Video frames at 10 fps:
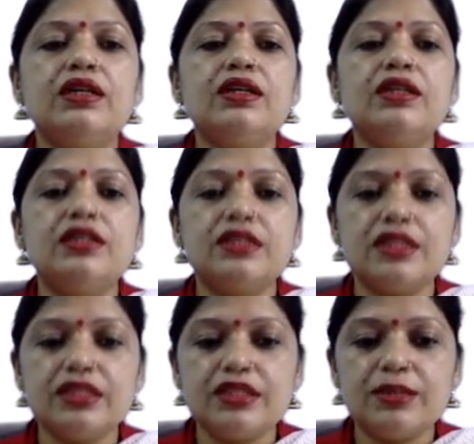This
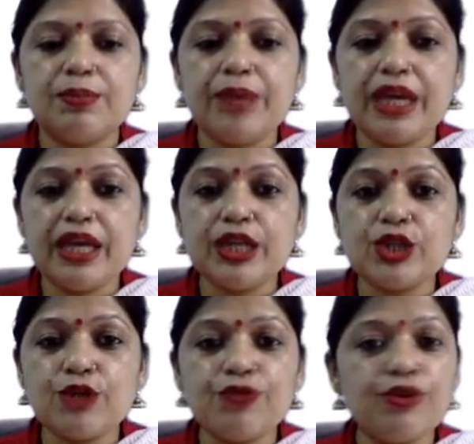is the page
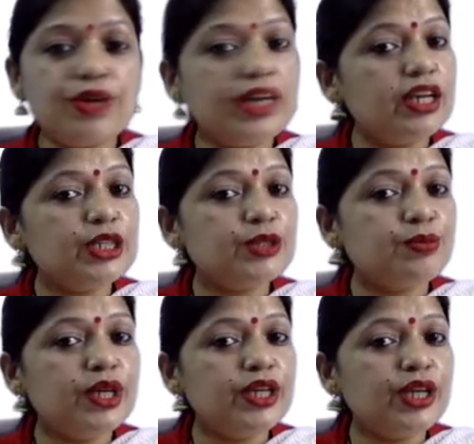of your English
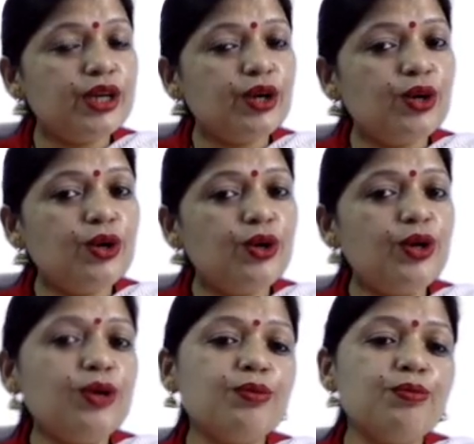
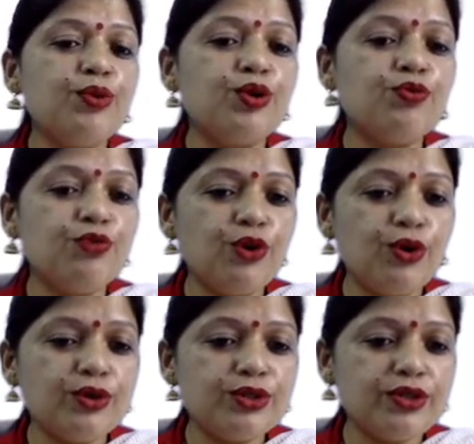Marigold, book
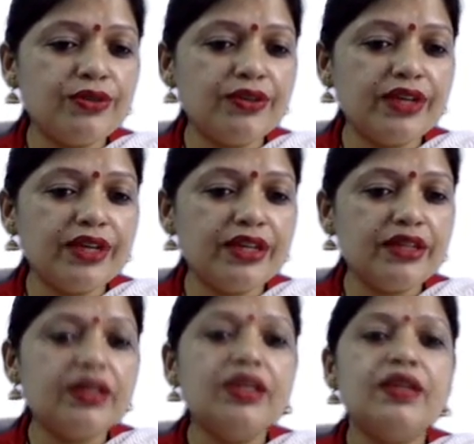for children,
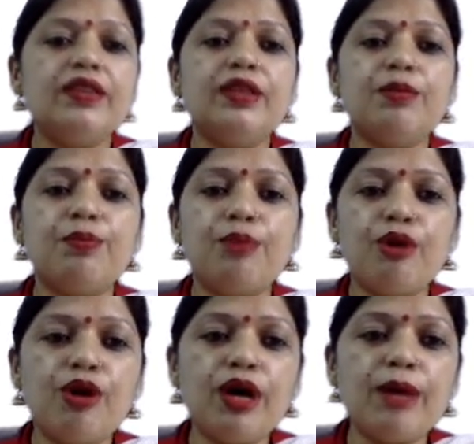the
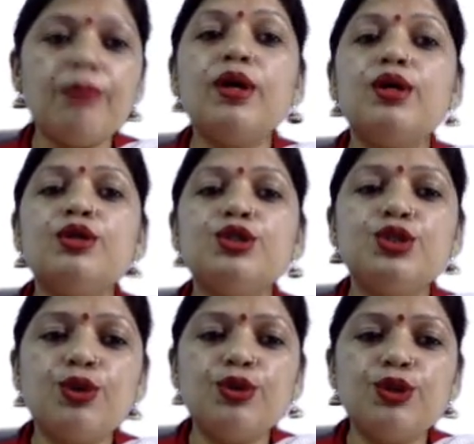poem
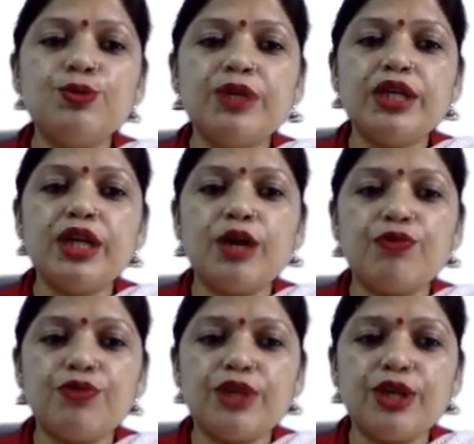Don't Be
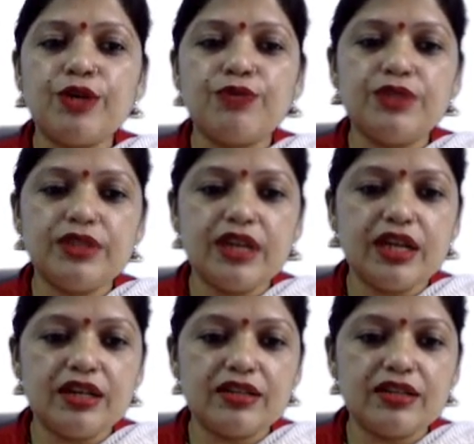Afraid of the Dark.